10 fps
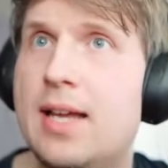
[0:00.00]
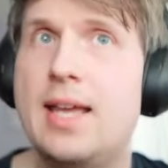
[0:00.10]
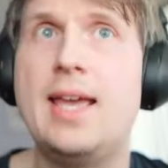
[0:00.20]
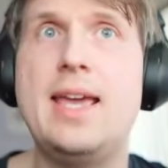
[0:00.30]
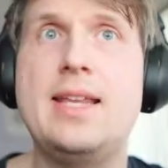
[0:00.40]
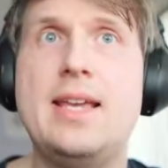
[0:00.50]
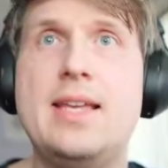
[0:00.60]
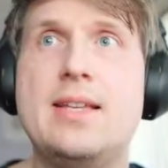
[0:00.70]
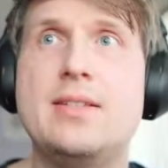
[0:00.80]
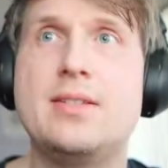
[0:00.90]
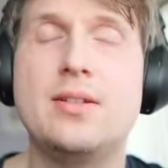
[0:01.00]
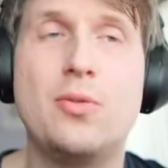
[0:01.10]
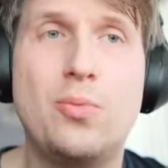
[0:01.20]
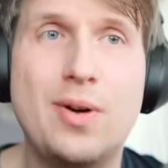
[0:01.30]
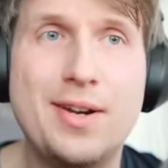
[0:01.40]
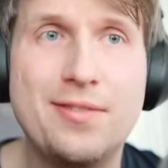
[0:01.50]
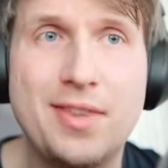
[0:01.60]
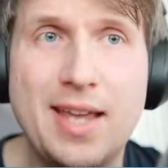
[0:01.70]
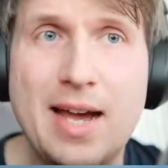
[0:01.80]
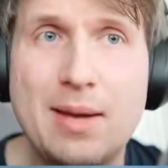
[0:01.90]
It is one of
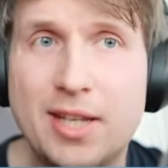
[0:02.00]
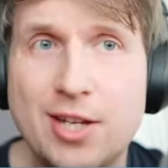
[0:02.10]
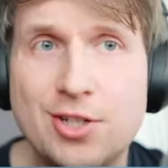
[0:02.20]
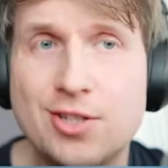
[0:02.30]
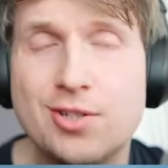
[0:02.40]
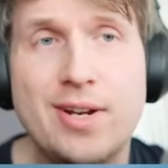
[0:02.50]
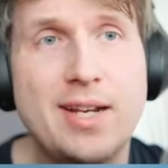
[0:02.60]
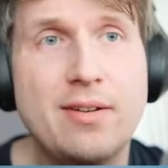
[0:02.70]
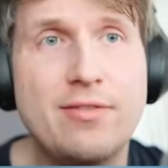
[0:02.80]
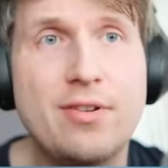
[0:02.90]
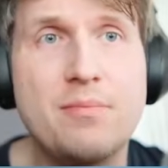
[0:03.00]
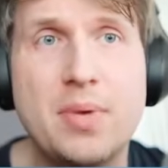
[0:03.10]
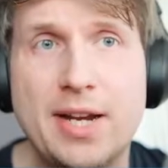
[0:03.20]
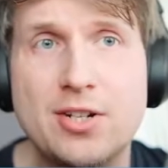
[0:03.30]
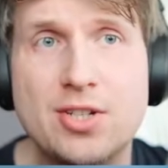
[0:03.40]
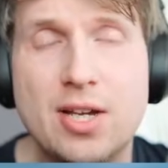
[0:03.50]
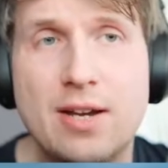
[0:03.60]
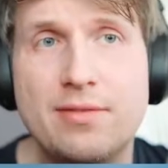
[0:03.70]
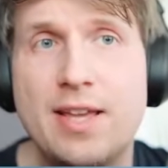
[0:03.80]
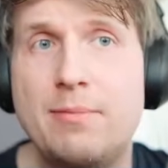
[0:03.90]
the applications created from
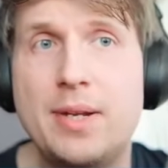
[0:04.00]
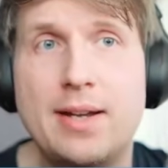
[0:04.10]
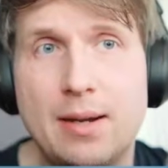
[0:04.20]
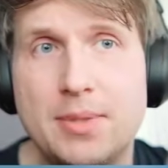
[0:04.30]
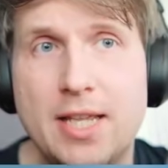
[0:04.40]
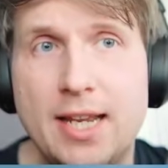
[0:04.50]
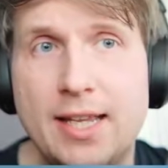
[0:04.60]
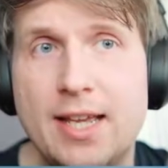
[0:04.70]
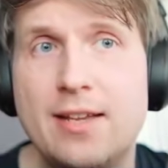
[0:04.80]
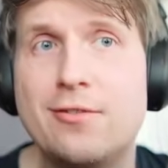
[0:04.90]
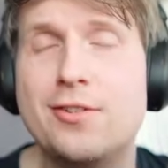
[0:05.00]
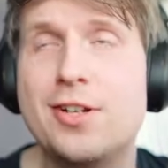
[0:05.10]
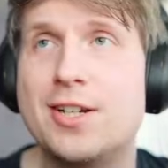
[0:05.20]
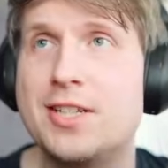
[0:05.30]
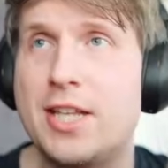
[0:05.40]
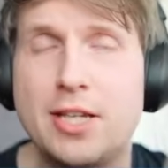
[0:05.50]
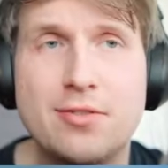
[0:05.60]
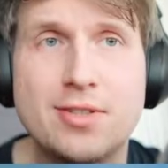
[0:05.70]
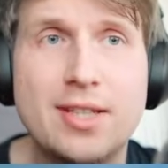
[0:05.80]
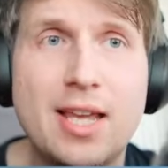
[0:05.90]
Microsoft. They've been updating it
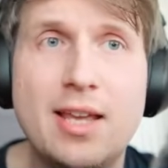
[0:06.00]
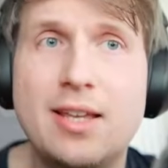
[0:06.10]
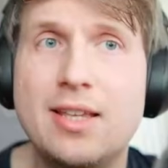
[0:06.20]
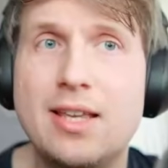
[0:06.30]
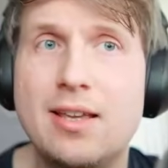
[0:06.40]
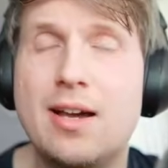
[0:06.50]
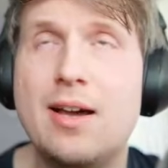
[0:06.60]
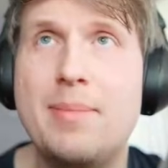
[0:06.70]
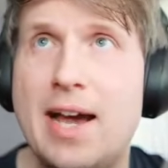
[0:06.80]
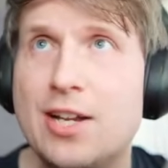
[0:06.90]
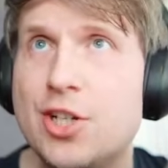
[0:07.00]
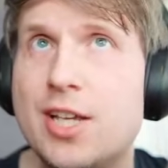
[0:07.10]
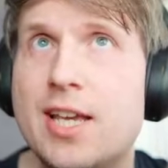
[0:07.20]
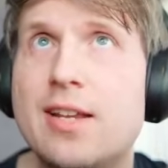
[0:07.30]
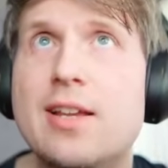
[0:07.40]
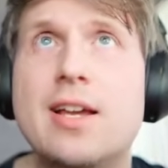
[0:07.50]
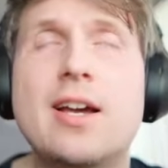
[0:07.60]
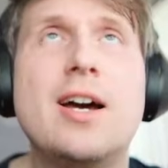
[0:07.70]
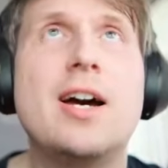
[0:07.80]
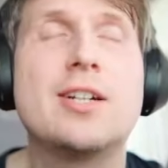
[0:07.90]
continuously, patching it,
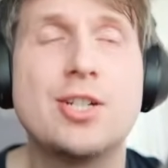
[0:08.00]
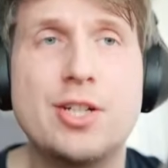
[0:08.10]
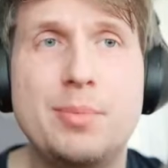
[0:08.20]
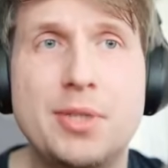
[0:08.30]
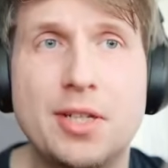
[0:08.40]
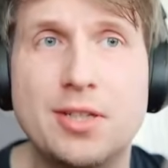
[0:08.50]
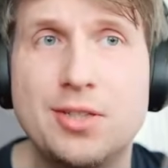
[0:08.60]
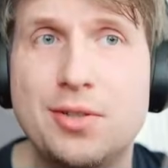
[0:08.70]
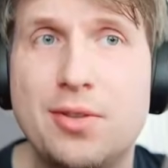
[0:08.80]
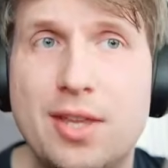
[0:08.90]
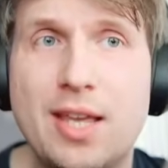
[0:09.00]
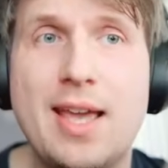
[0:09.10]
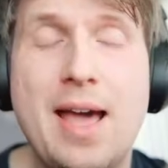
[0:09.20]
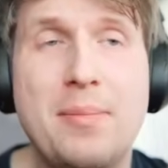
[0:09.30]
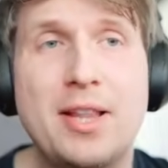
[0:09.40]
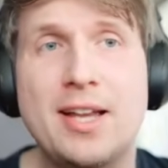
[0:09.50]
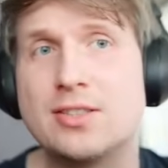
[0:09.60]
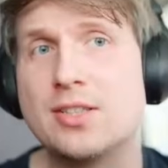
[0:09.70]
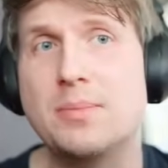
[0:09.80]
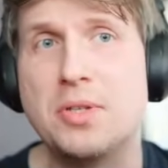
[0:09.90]
contributing to the
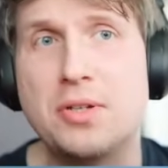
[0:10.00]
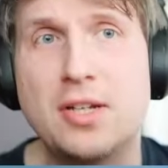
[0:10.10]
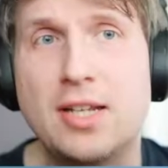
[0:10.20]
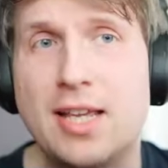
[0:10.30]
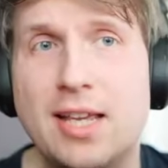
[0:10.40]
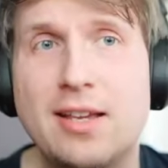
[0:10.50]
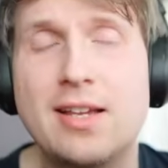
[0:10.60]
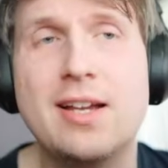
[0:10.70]
MLX community.